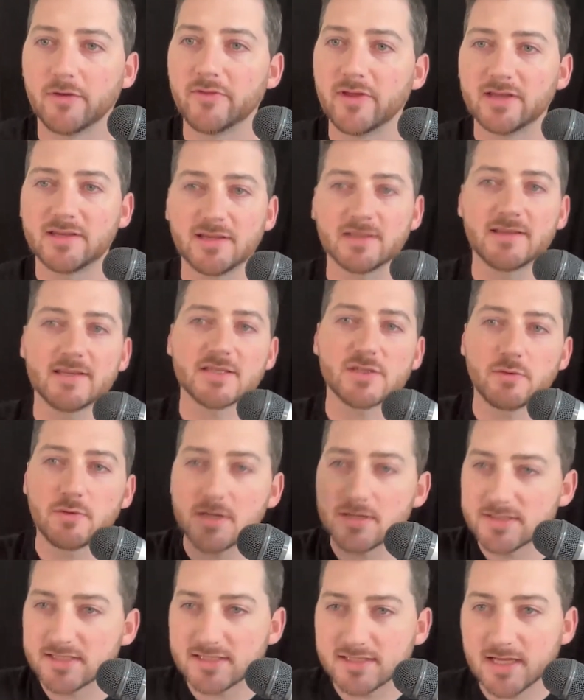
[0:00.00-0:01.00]
and they did this
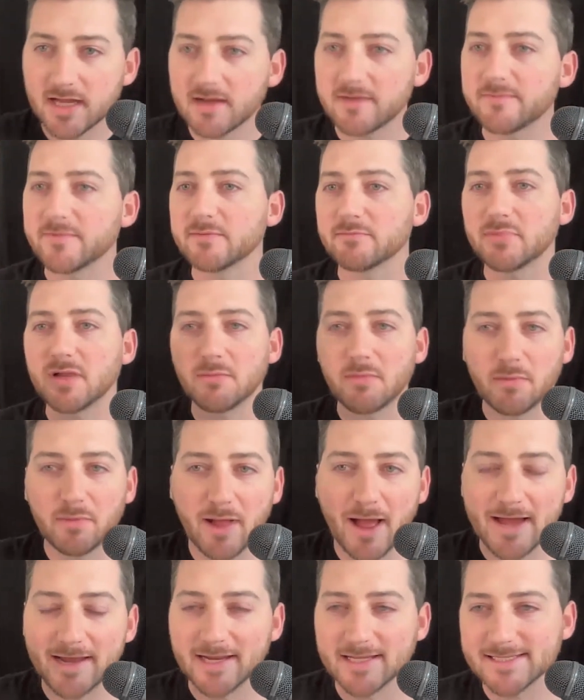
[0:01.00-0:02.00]
crazy stuff and blah blah
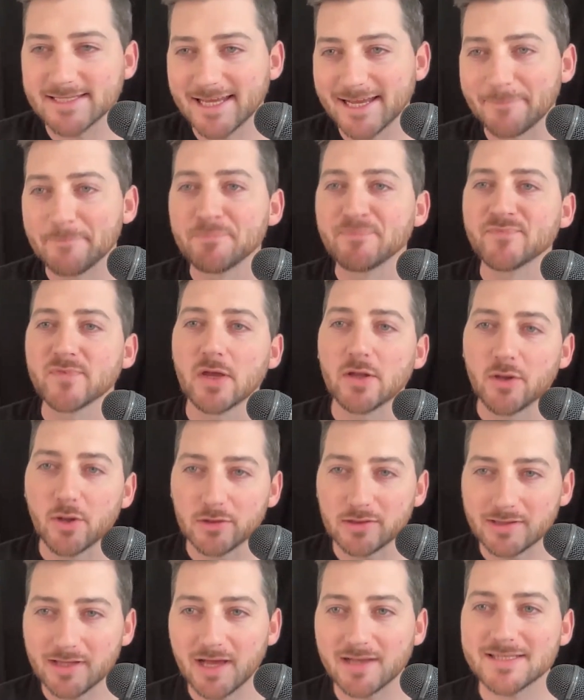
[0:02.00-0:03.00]
blah." And it's like,
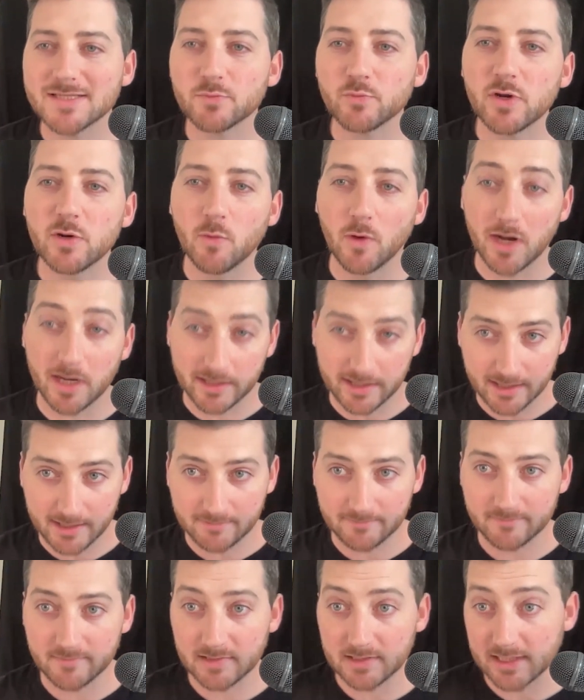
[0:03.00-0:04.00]
let's rewind it.
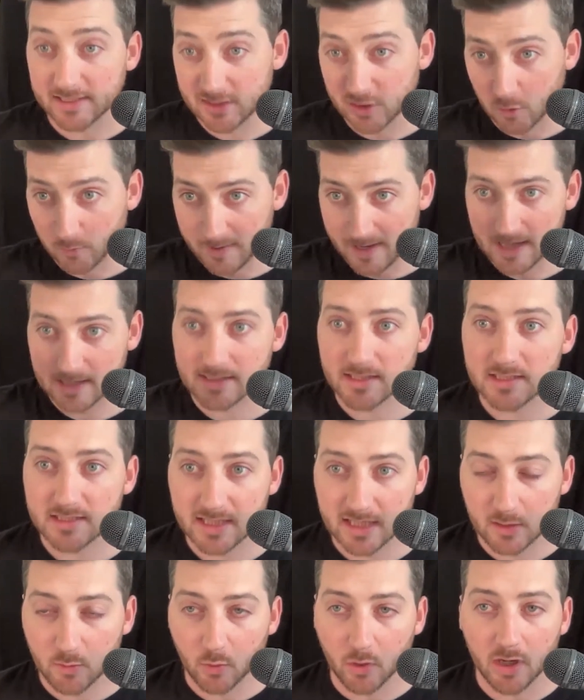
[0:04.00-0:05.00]
Let's go back to
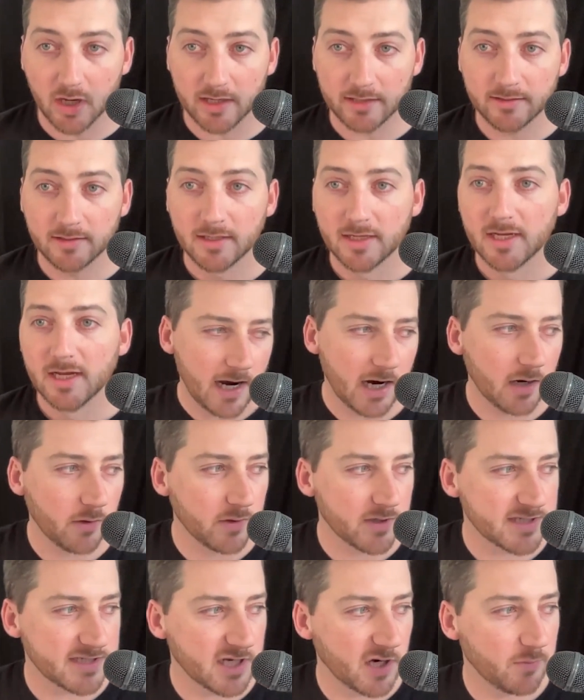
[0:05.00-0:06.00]
day one. I
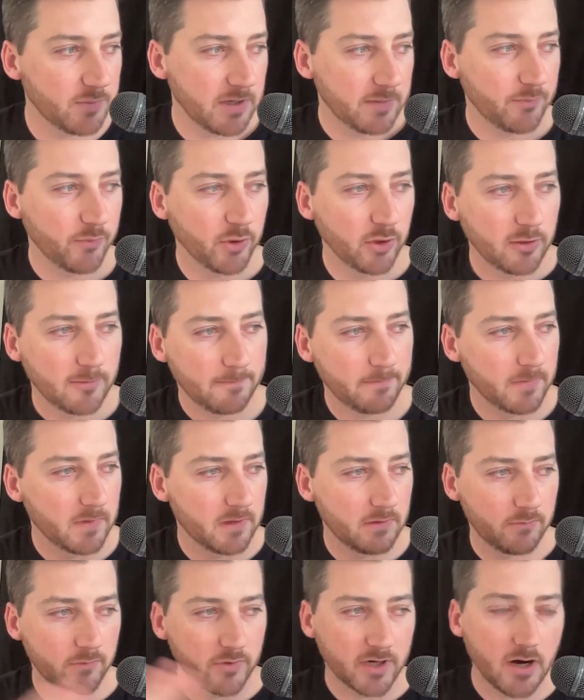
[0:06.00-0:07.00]
always tell people,
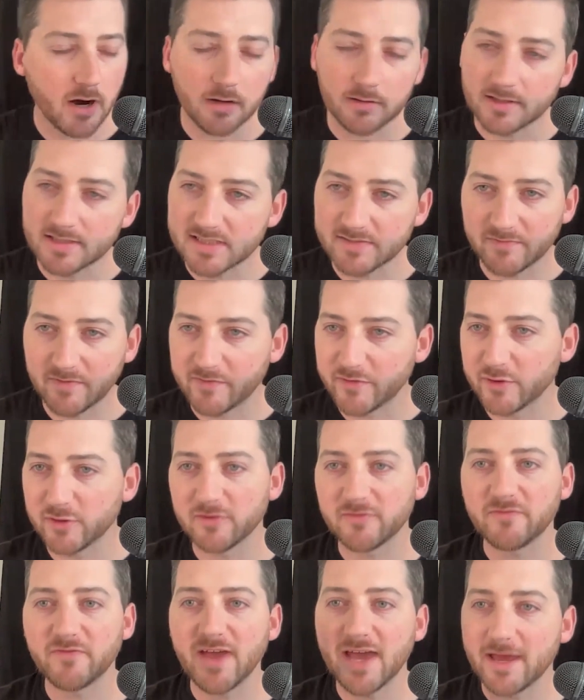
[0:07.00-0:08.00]
regardless of if you're
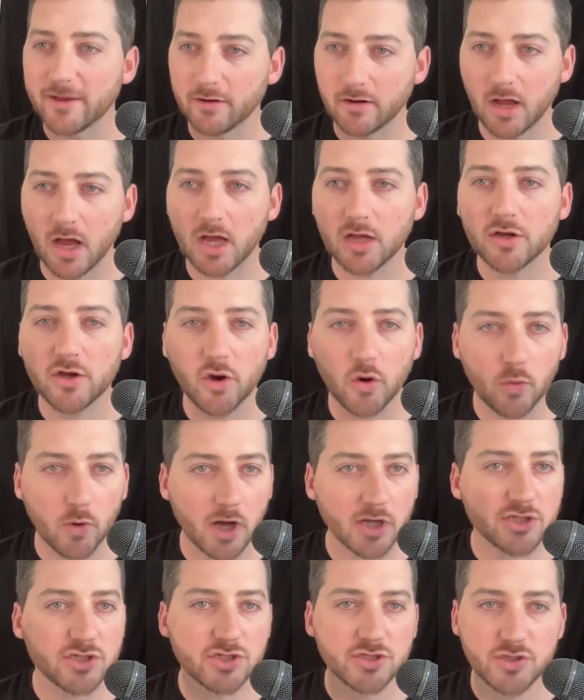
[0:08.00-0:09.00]
a fan or not, go
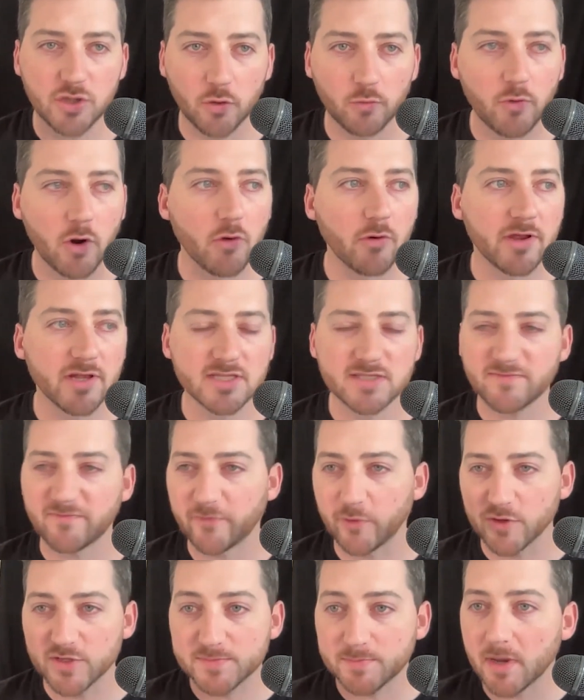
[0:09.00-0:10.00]
watch Joe Rogan's
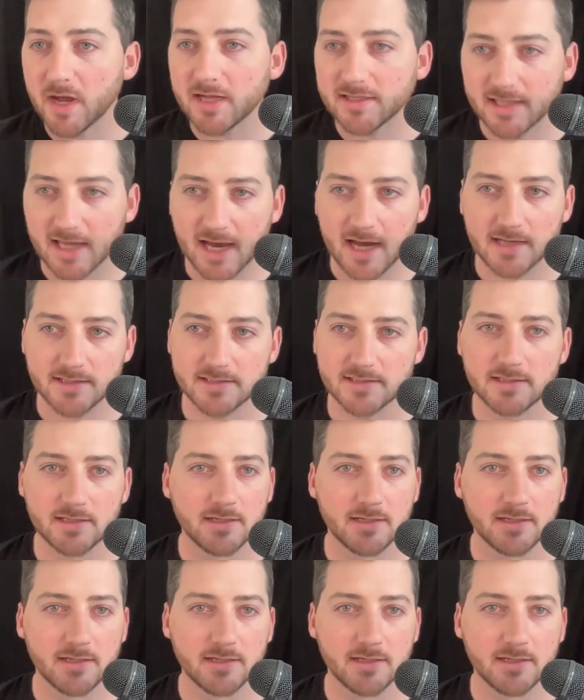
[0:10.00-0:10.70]
first podcast